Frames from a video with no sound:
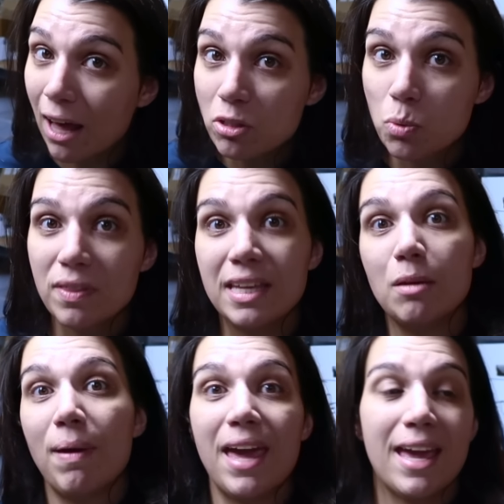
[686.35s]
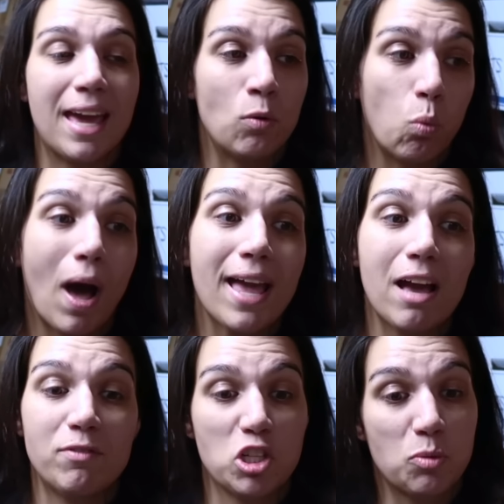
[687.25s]
outs with eBay and why
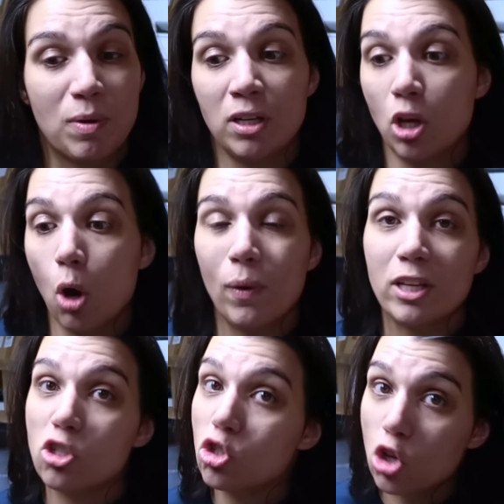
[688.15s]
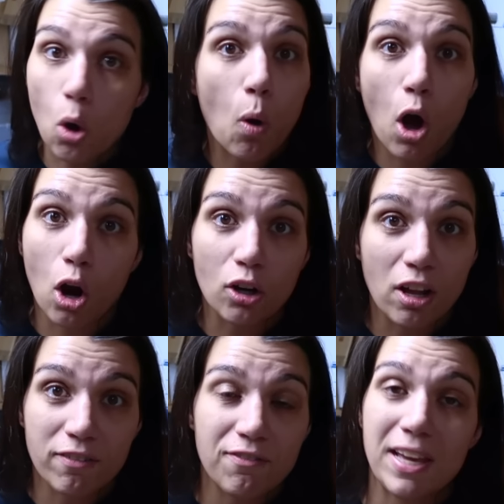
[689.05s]
I've just been going so hard
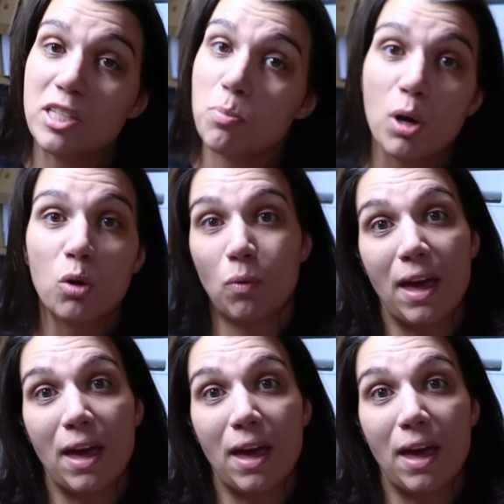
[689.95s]
on Facebook